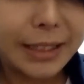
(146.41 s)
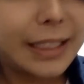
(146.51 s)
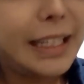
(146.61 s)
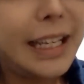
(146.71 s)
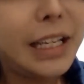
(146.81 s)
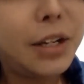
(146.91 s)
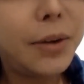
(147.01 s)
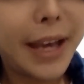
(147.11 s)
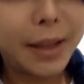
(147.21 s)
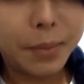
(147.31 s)
The legal
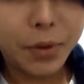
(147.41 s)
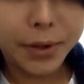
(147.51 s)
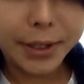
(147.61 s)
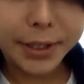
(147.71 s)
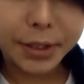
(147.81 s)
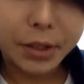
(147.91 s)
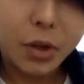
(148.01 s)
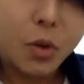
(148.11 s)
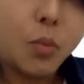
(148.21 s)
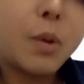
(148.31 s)
endpoint
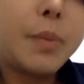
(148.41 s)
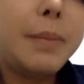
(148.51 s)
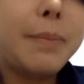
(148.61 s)
will be